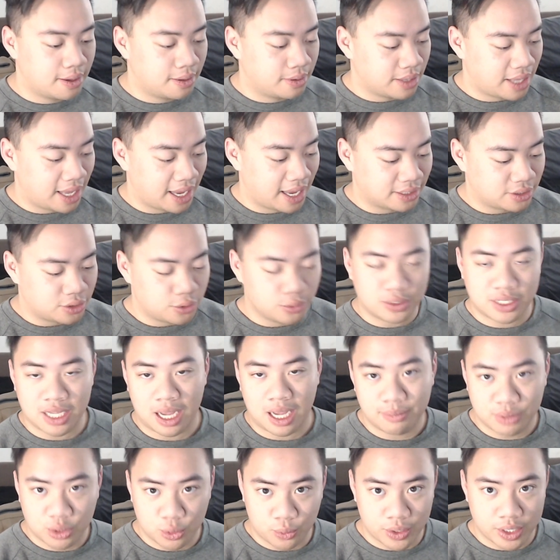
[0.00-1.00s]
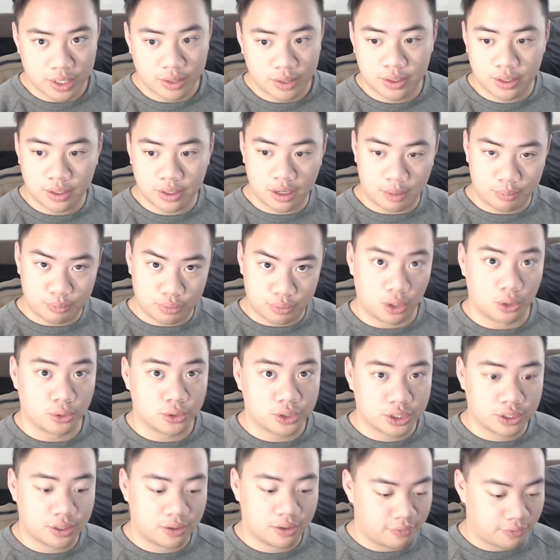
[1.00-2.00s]
a two times a week
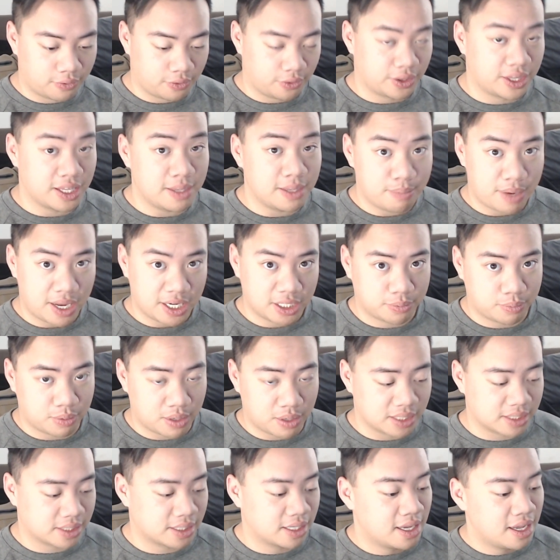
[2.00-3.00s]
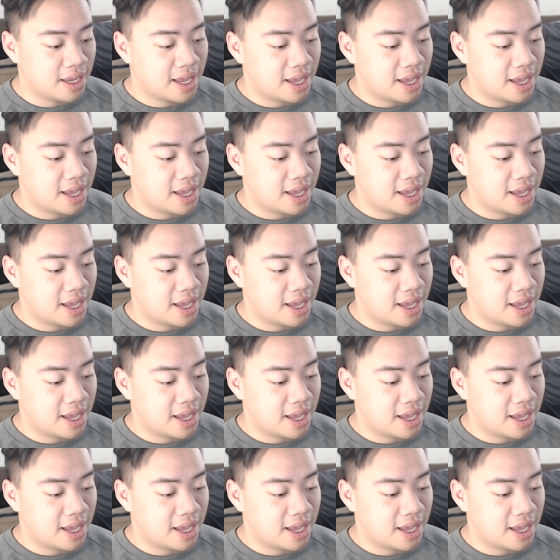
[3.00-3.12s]
approach for the bench press.